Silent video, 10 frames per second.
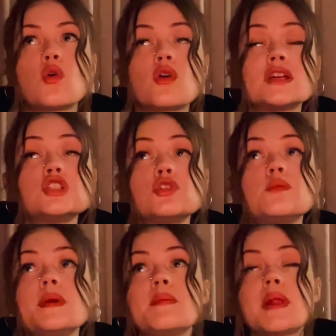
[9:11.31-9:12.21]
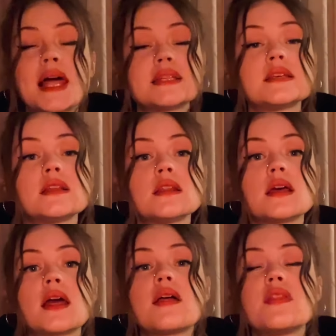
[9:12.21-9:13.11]
or it should be pleasant,
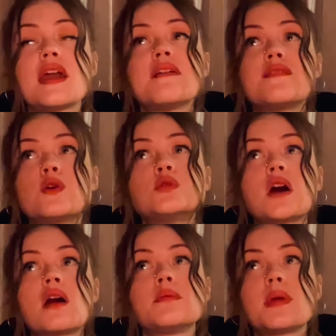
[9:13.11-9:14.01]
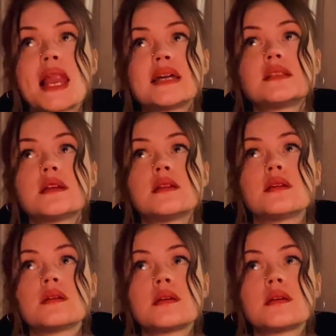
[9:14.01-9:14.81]
that it feels unpleasant